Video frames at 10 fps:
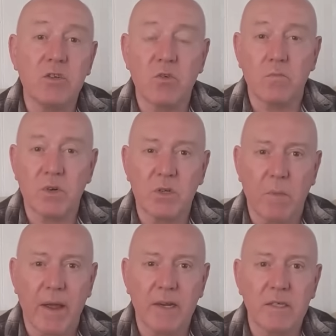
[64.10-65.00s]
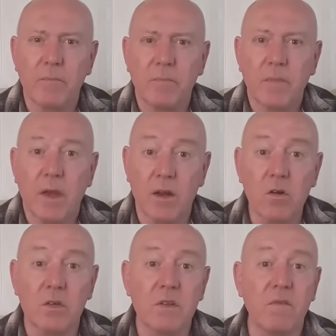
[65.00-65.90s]
some respects. And of
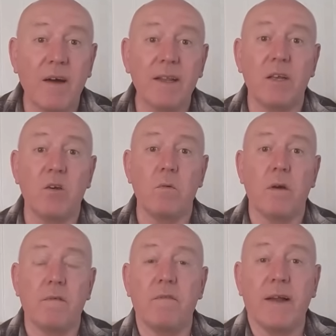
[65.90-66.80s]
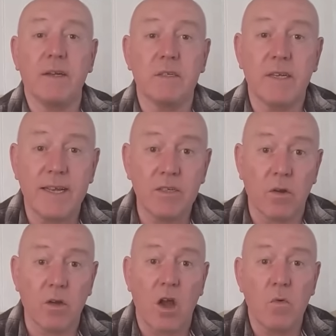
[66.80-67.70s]
course the value of vans is
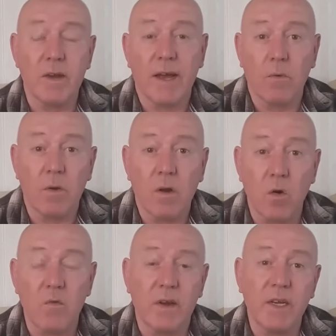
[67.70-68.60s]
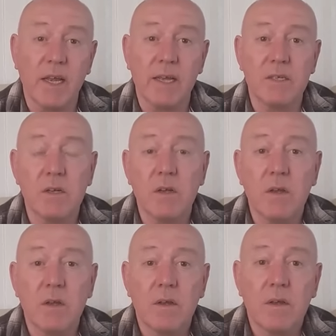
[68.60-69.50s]
going to go down over years.
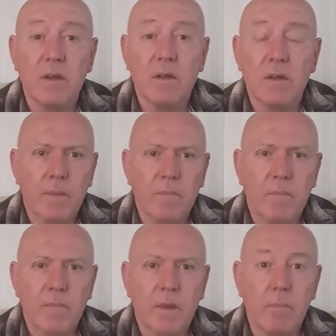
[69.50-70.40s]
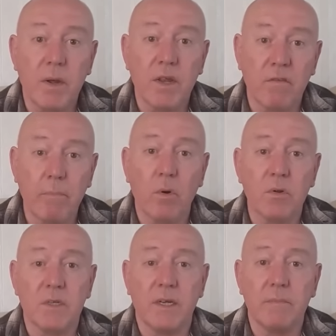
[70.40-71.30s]
But you've
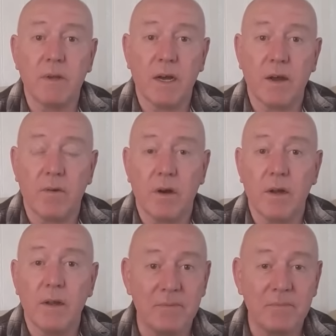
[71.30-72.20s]
bought it outright.